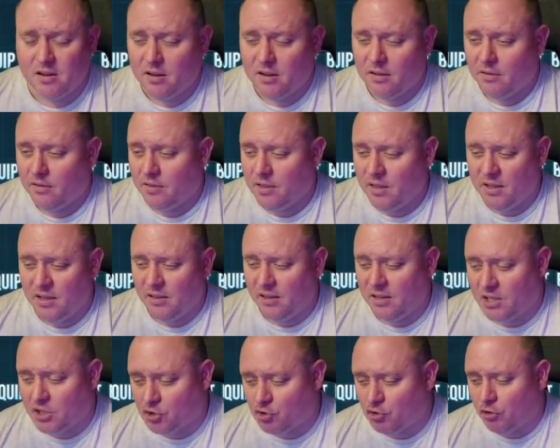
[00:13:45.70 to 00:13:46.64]
They
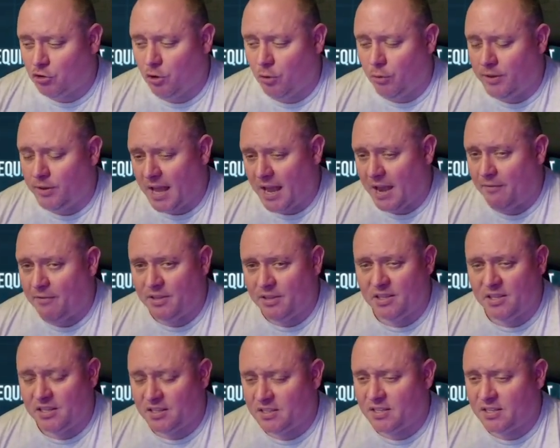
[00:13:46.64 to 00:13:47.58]
struggle with
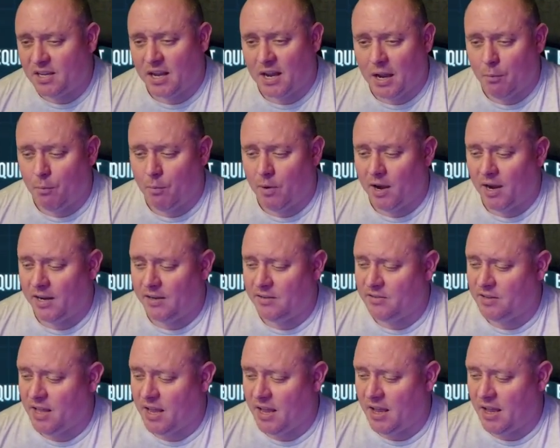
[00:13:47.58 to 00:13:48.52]
everything time-wise.
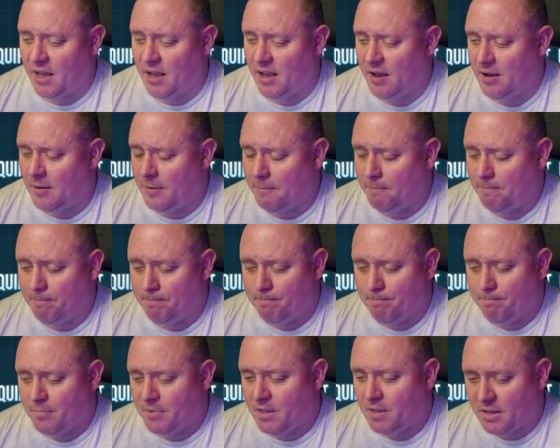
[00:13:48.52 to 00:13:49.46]
Their
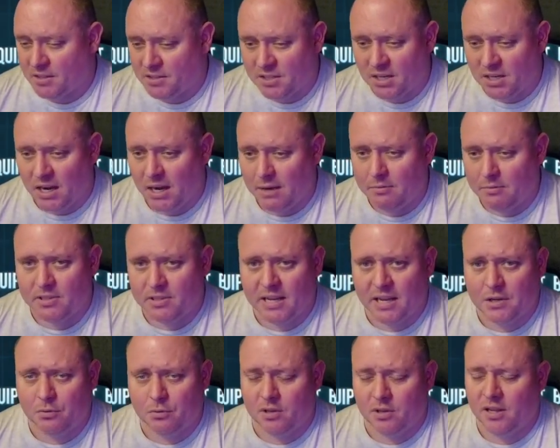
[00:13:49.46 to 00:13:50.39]
time
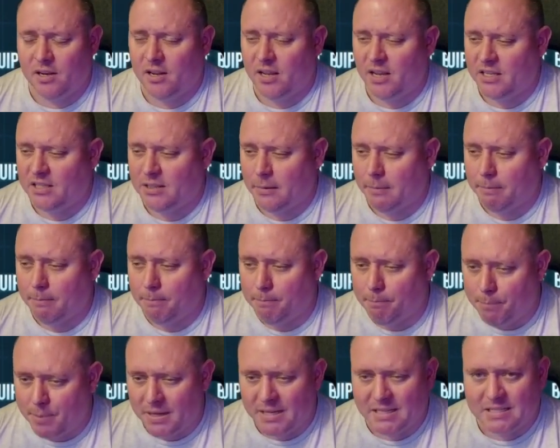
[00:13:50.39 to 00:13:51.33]
scheduling is
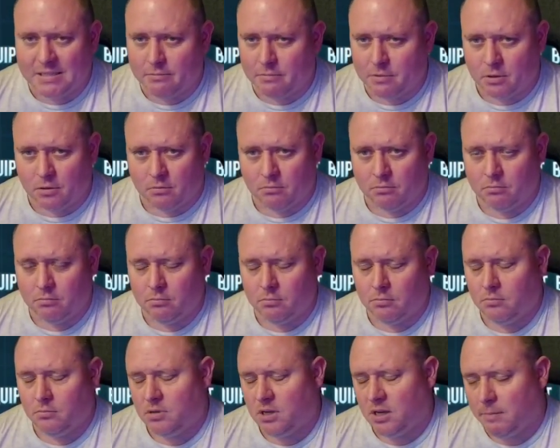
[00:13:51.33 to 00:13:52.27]
abysmal.
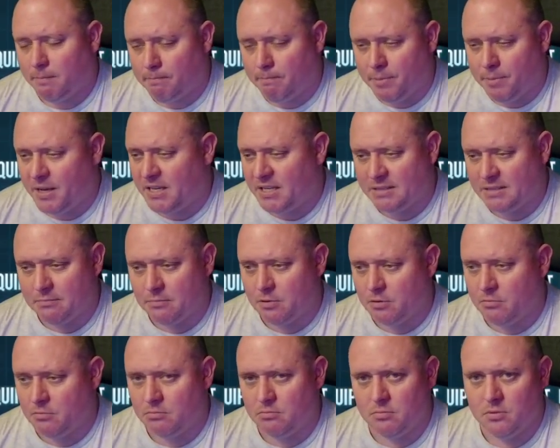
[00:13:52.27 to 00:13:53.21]

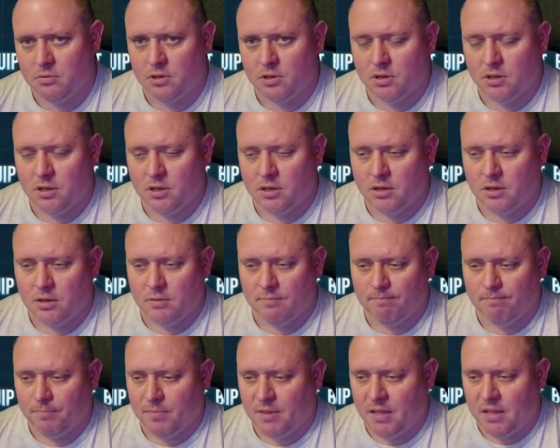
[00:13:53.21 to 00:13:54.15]
Abysmal.
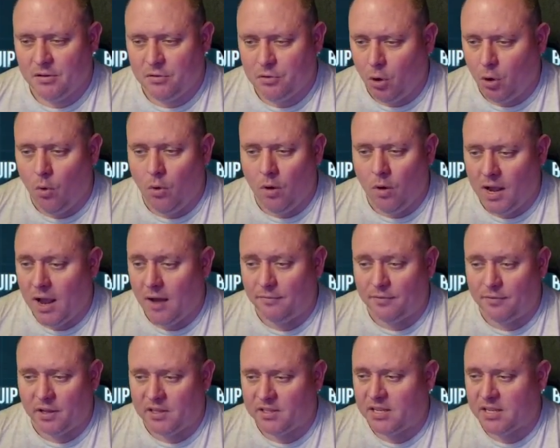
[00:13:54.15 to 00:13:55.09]
They don't have
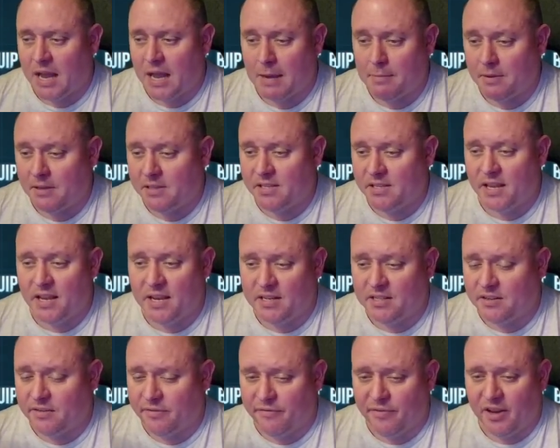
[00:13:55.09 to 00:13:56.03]
the time it takes
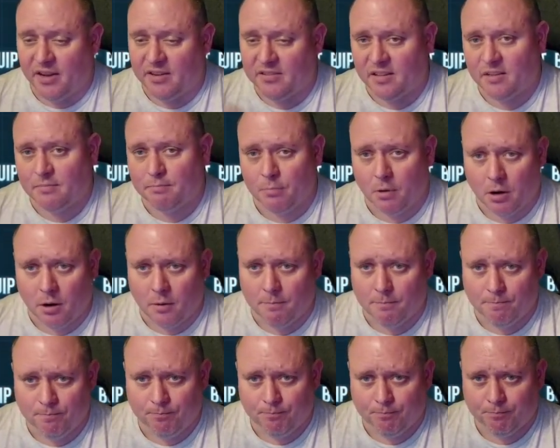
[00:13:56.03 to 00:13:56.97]
to fix this bot.
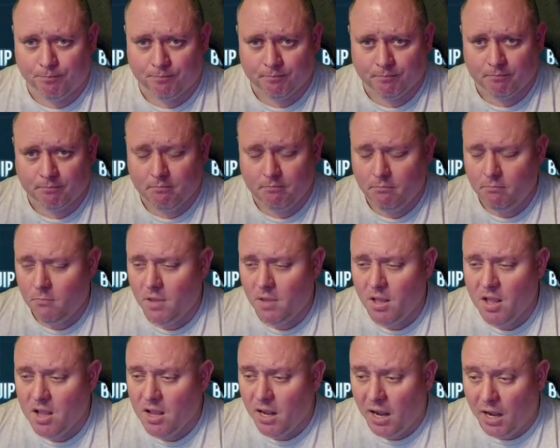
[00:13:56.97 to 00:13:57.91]

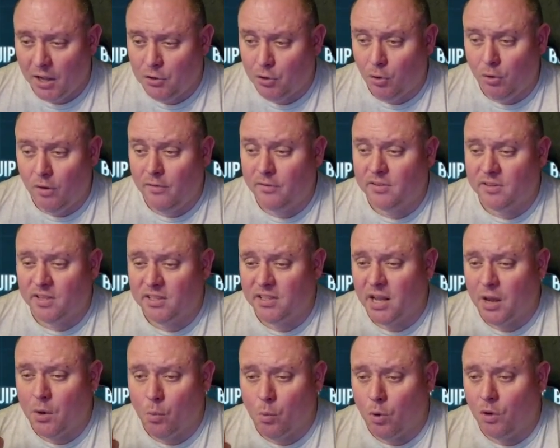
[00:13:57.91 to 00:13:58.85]
I don't even think
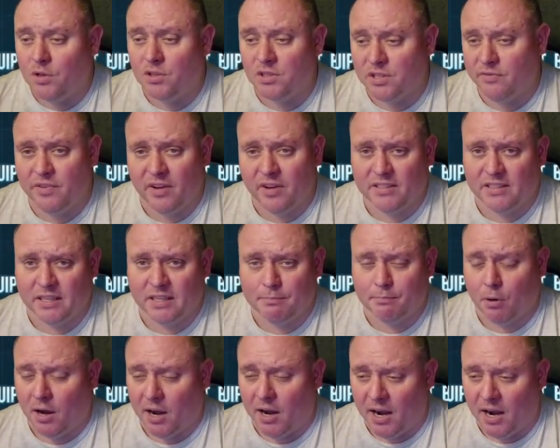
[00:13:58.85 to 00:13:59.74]
they want to fix this bot.